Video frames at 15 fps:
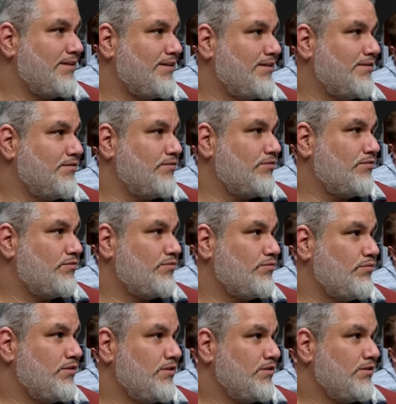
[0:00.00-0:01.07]
in
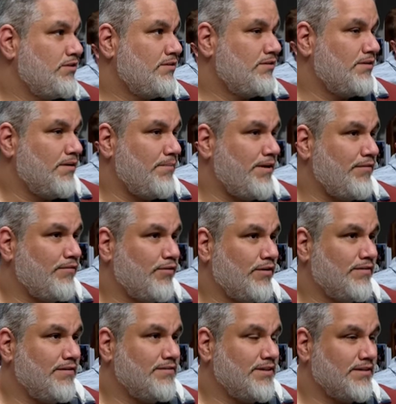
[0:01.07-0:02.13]
a minute and
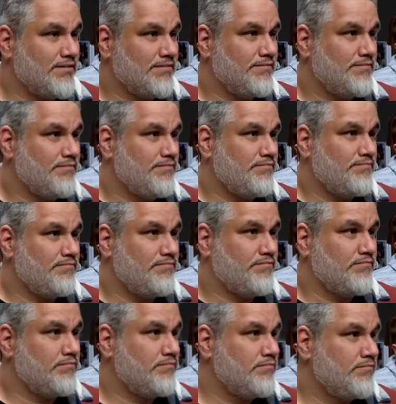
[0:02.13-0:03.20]
forty-five seconds.
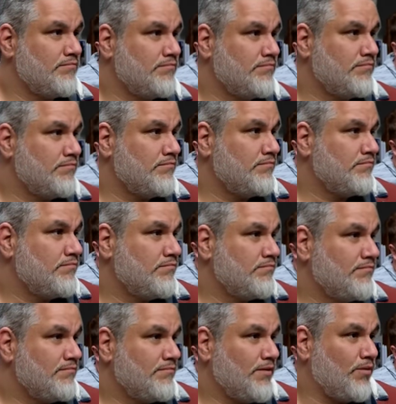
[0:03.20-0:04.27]
Something like that, yeah.
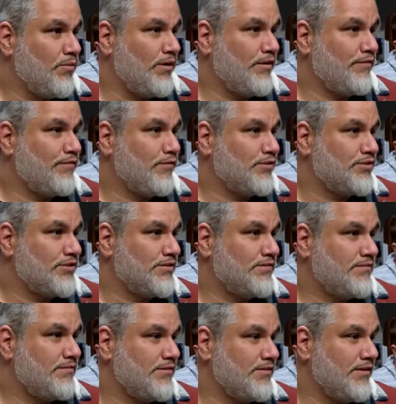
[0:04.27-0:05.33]
Wheel of Fortune.
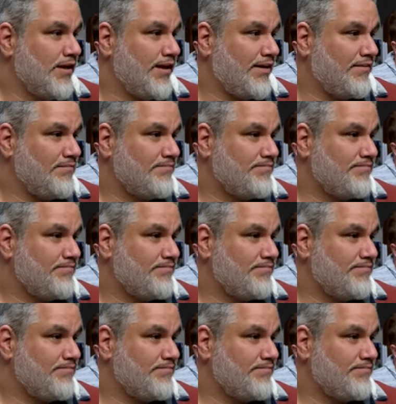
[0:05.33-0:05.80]
You got it.